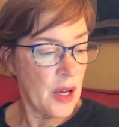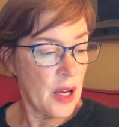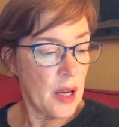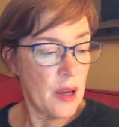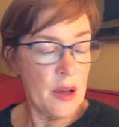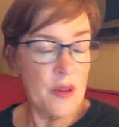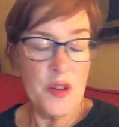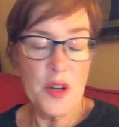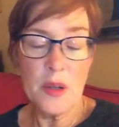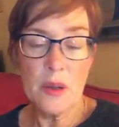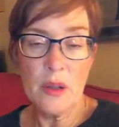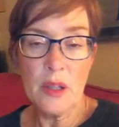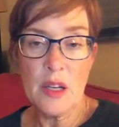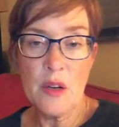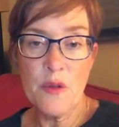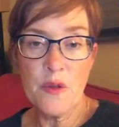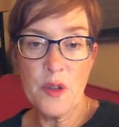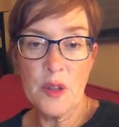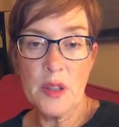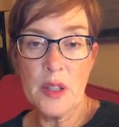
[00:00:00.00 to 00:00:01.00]
uh, if you're
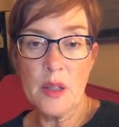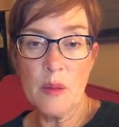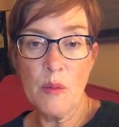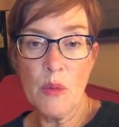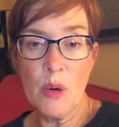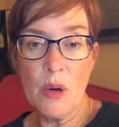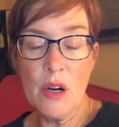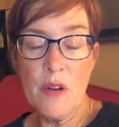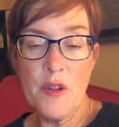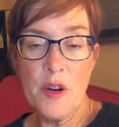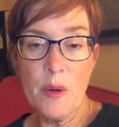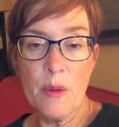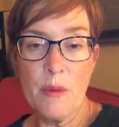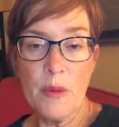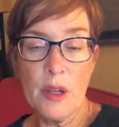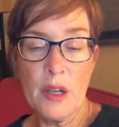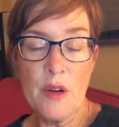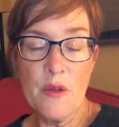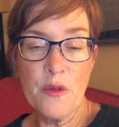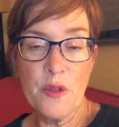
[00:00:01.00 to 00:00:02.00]
looking for a little more, if you're
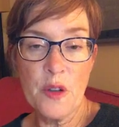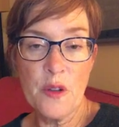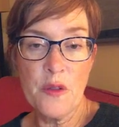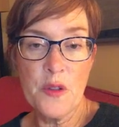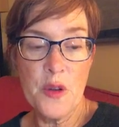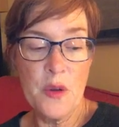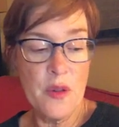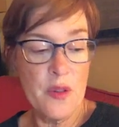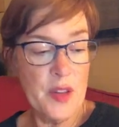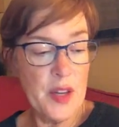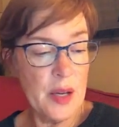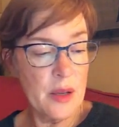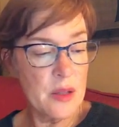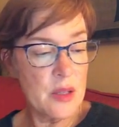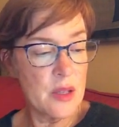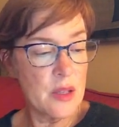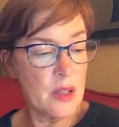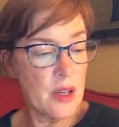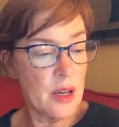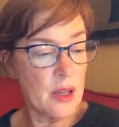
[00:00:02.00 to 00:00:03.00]
looking for a few
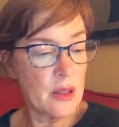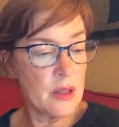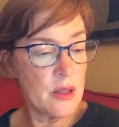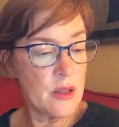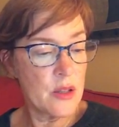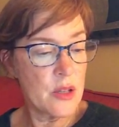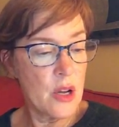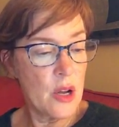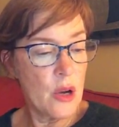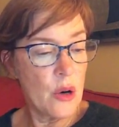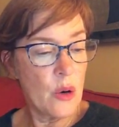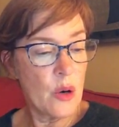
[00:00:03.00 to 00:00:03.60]
thousand dollars,